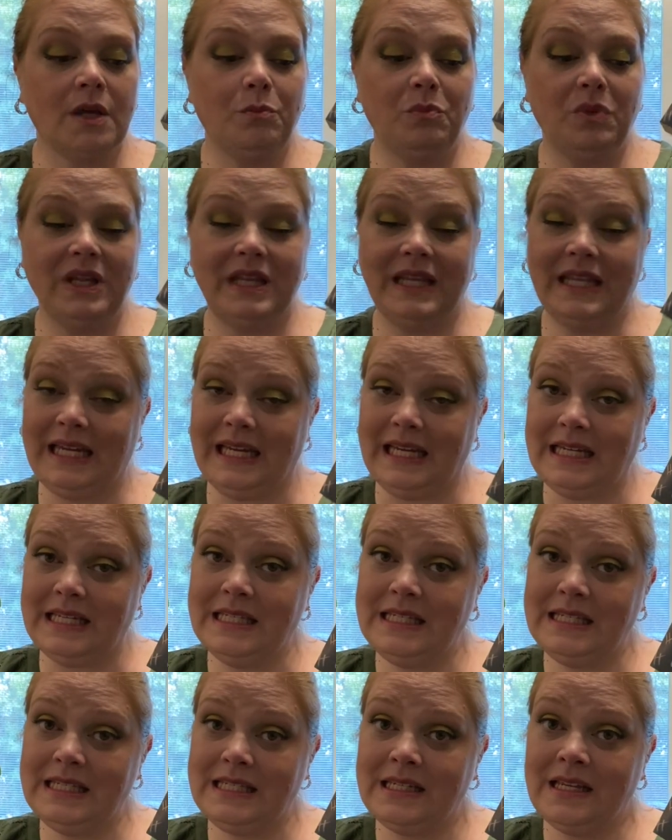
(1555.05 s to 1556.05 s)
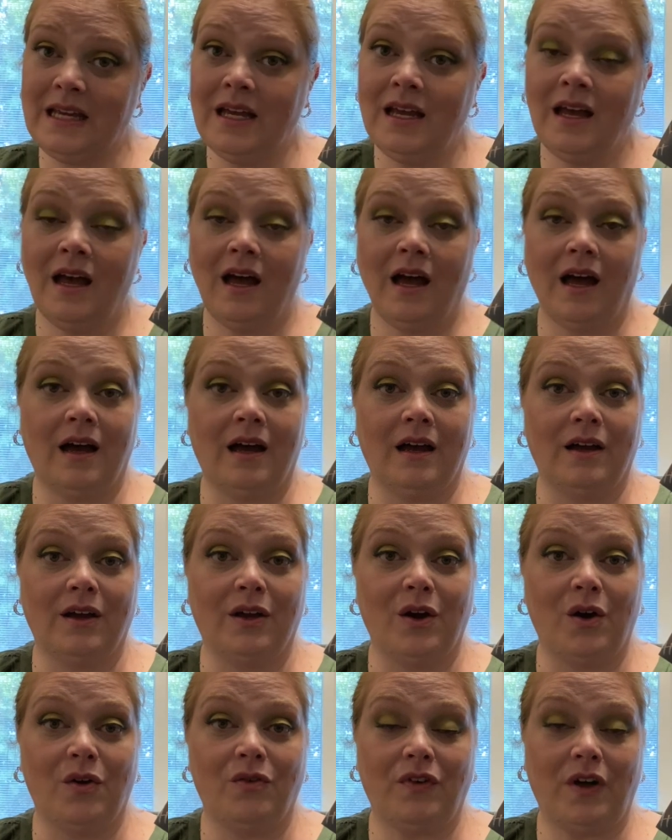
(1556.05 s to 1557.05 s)
please
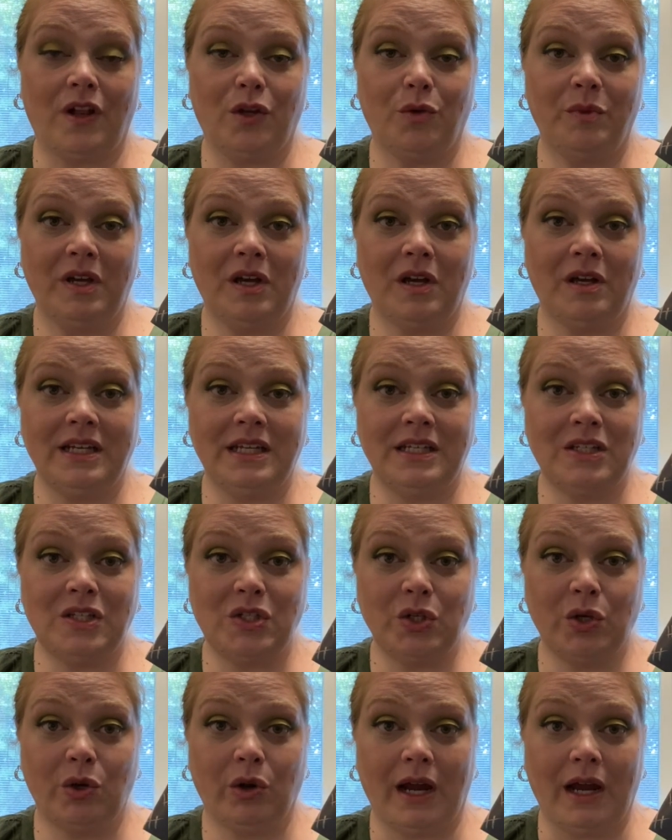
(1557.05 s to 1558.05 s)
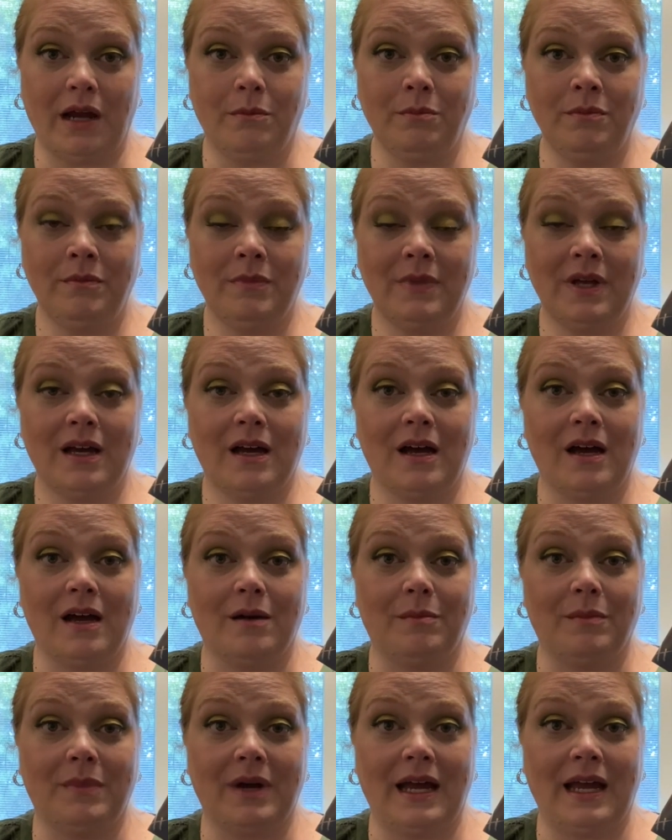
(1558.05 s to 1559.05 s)
go follow me on Instagram.
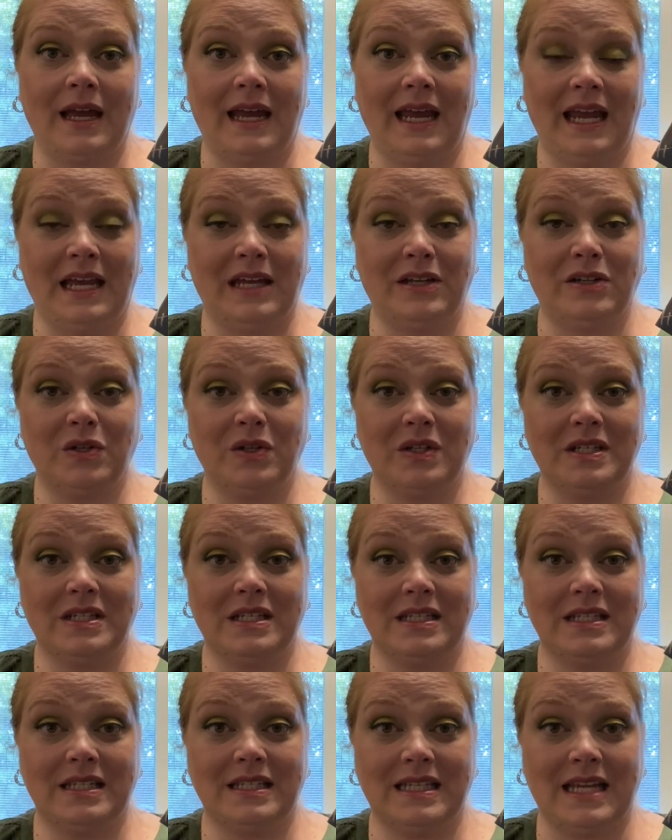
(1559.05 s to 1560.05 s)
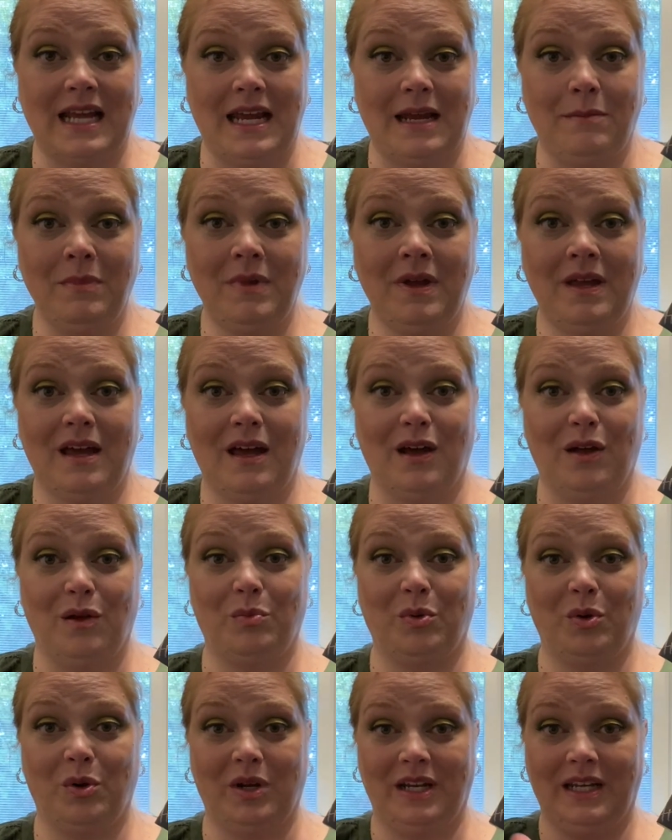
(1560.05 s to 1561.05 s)
My handle is the same. I'll
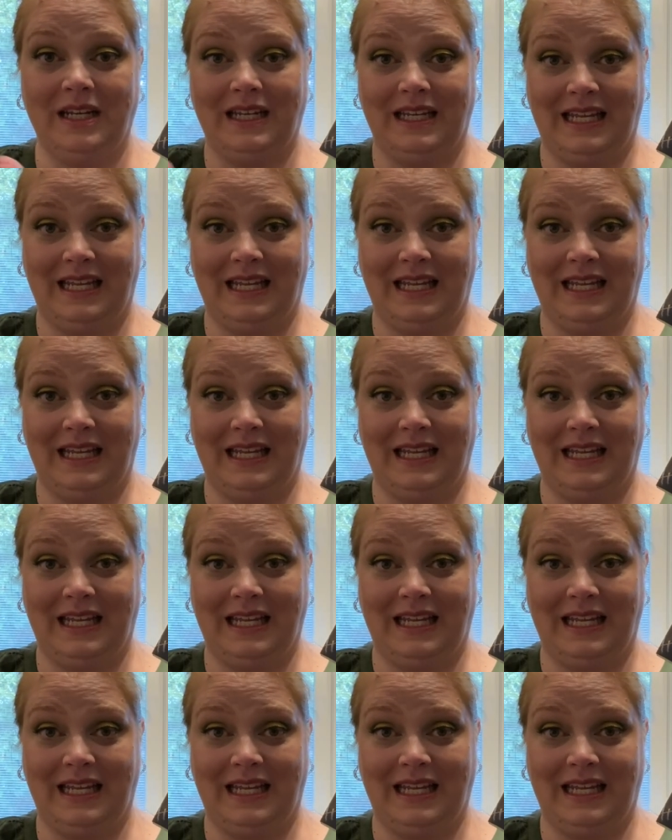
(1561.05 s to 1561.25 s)
put it